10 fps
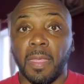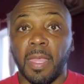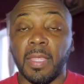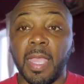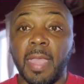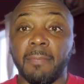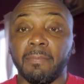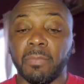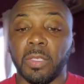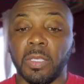And yet
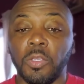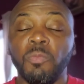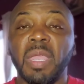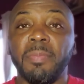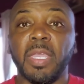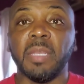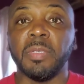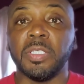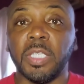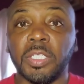you may be in a
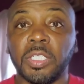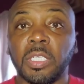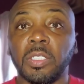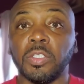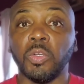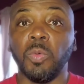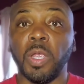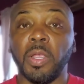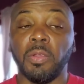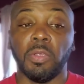position to where